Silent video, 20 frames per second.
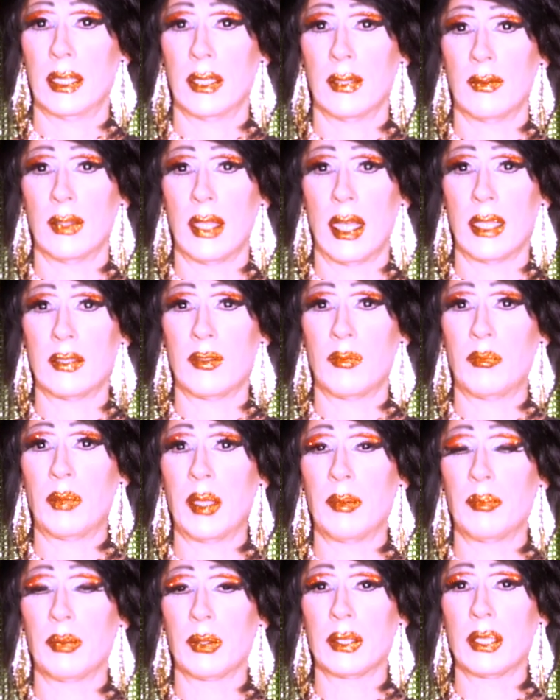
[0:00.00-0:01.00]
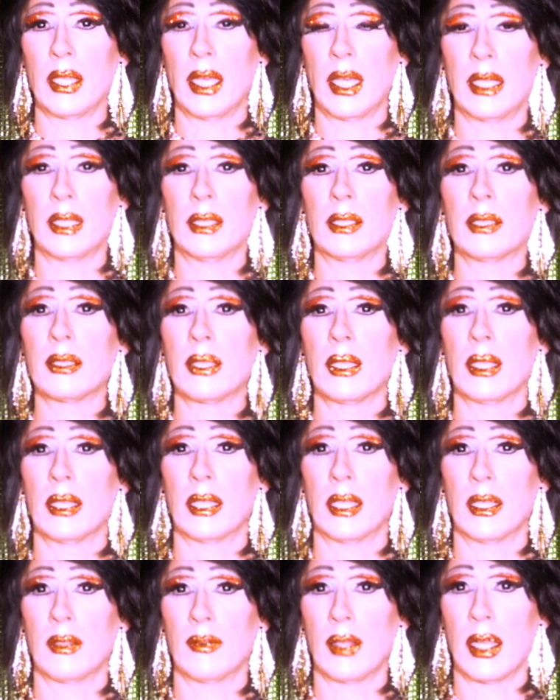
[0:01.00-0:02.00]
give lots of people titles,
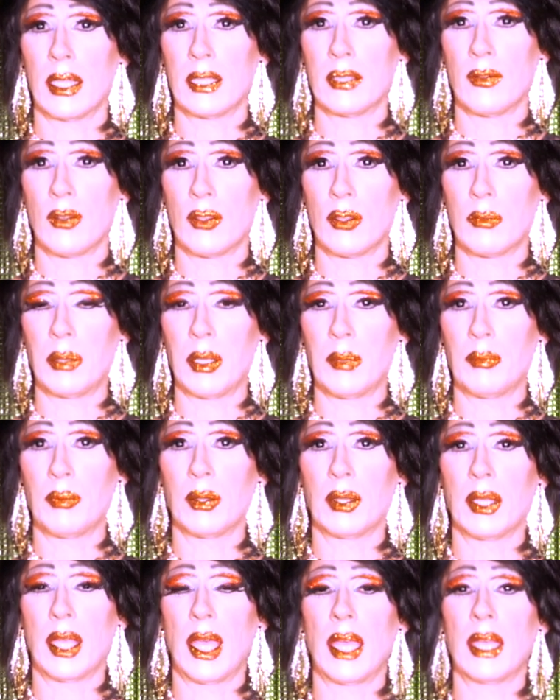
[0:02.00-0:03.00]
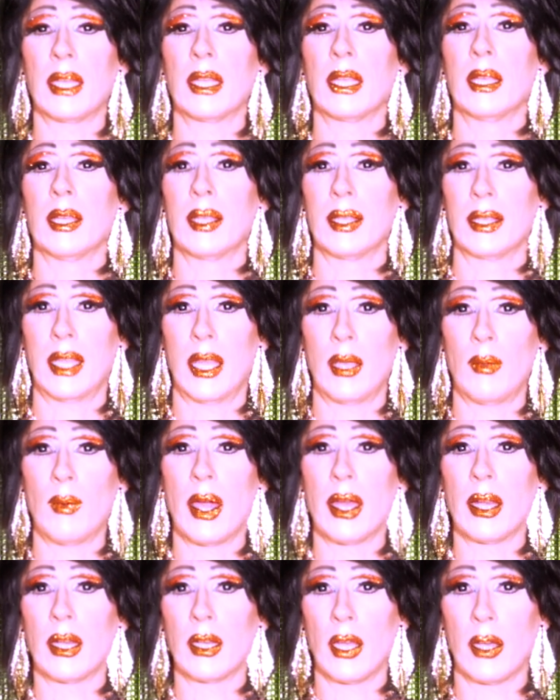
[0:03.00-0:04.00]
give lots of other people land. They
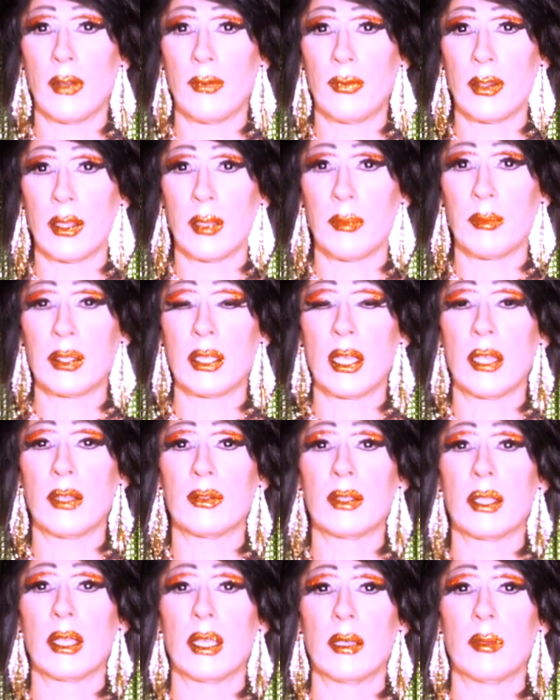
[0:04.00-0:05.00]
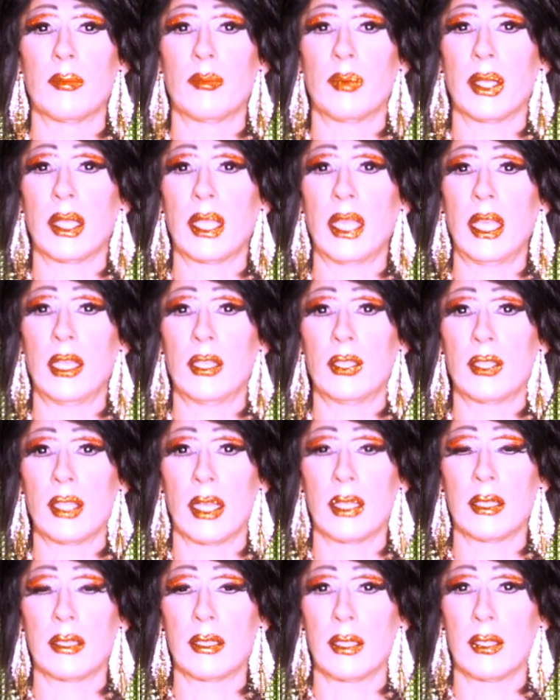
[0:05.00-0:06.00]
want it all for themselves, but King
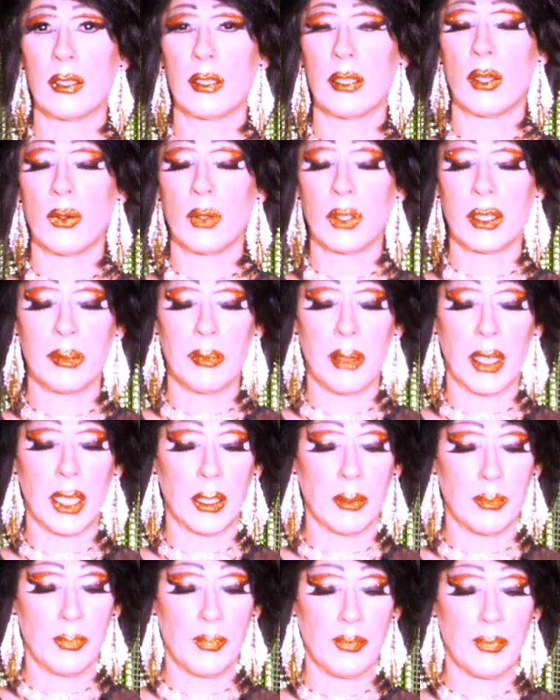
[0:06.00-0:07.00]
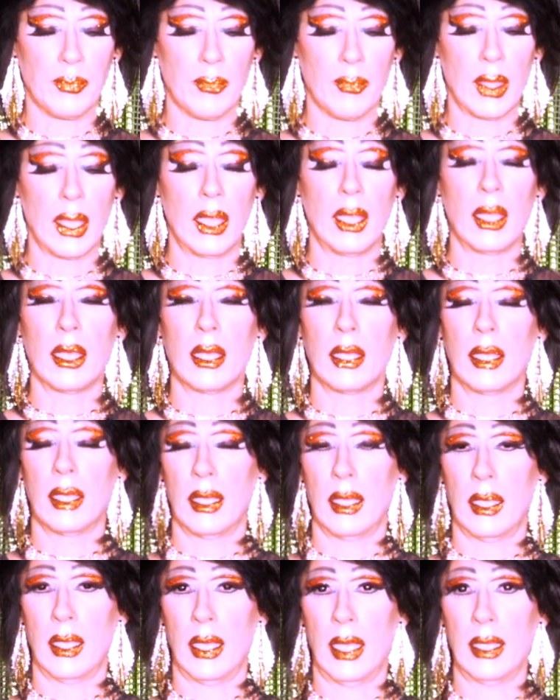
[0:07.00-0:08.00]
John says, no, it's mine.
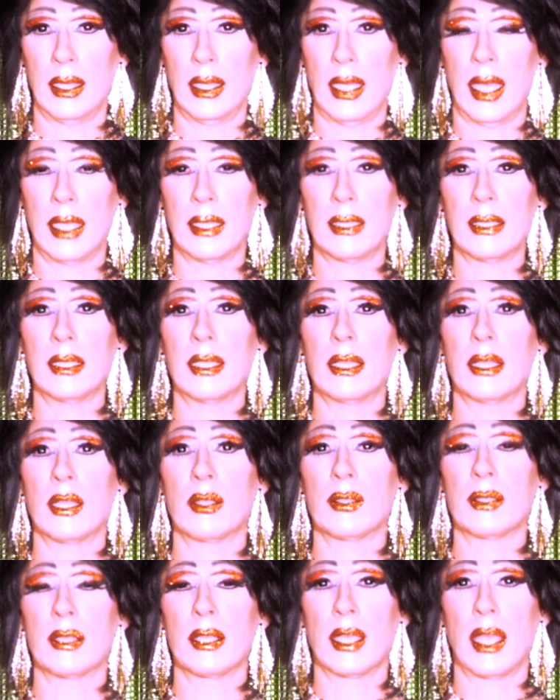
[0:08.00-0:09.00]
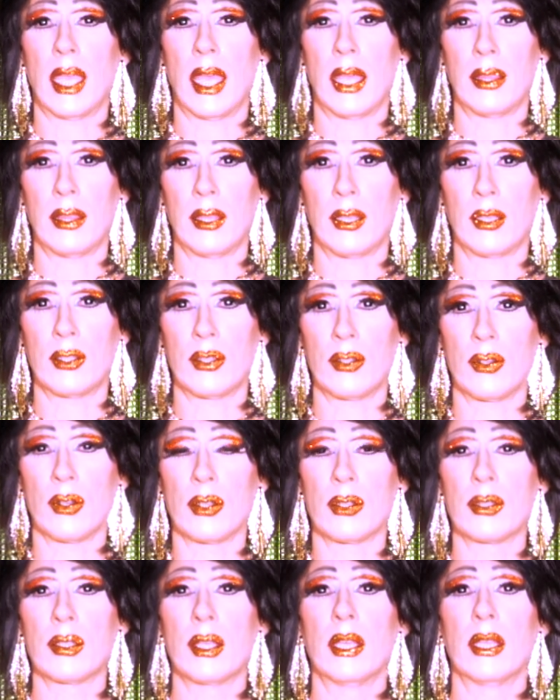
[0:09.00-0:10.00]
And lastly, there's the Catholic
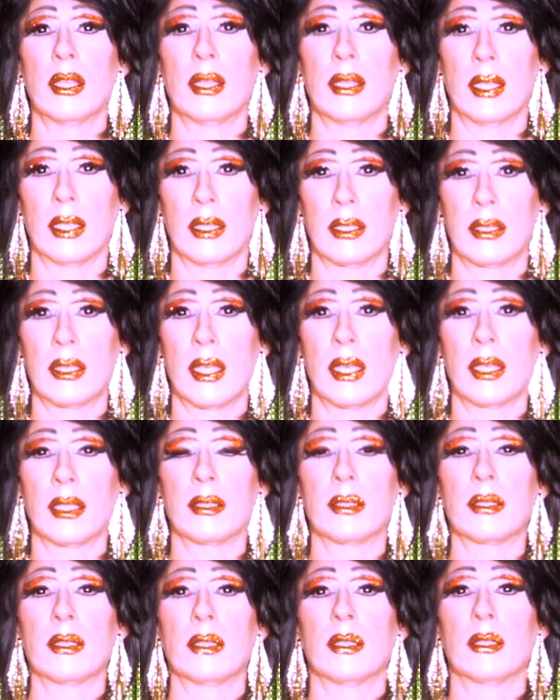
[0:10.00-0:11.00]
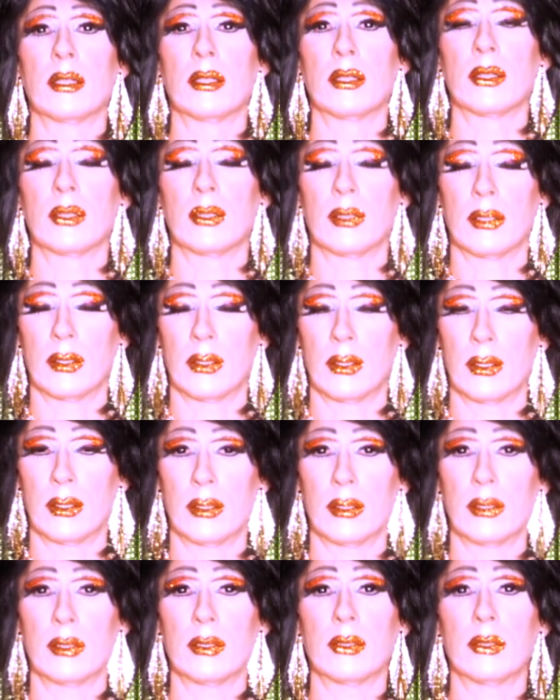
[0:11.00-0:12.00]
Church that says,
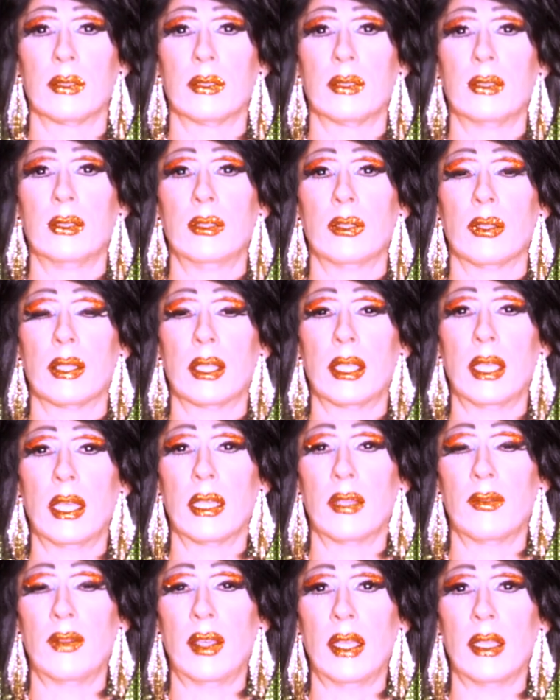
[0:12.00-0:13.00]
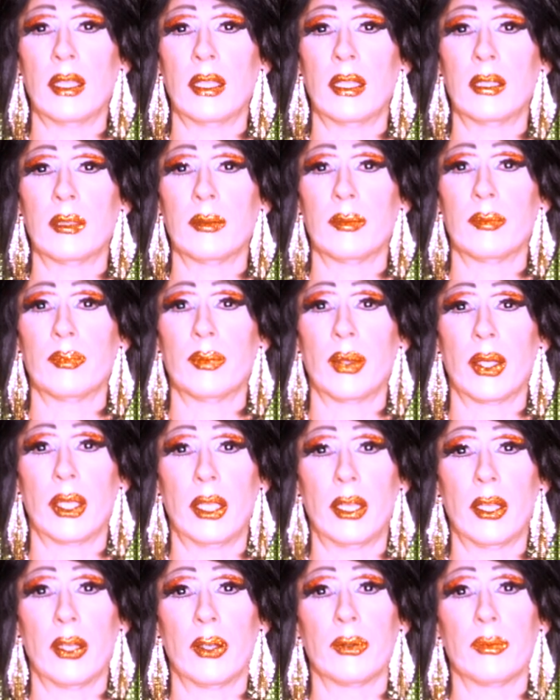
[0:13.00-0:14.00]
you're the King of England,
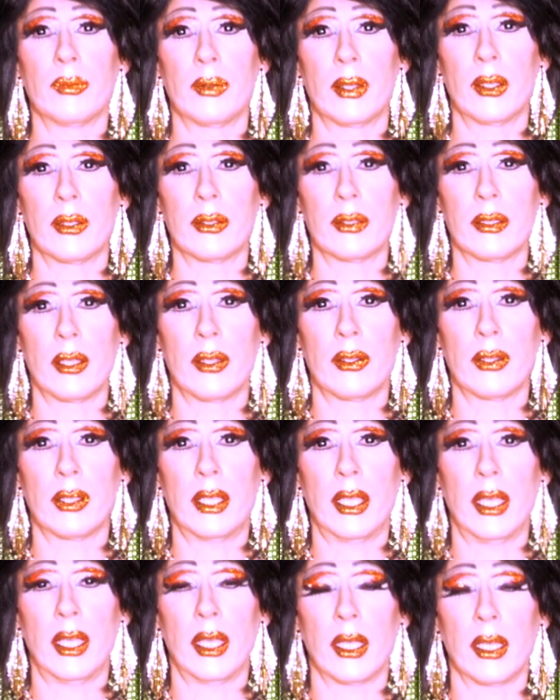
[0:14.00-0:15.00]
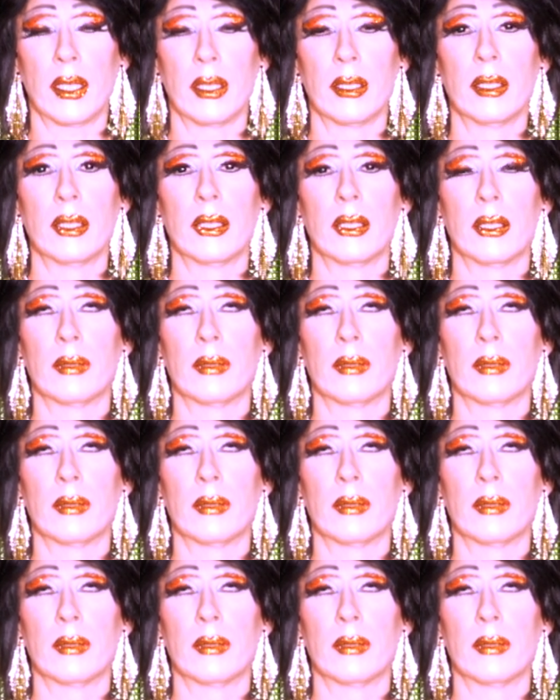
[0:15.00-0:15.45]
but you know, there's another king,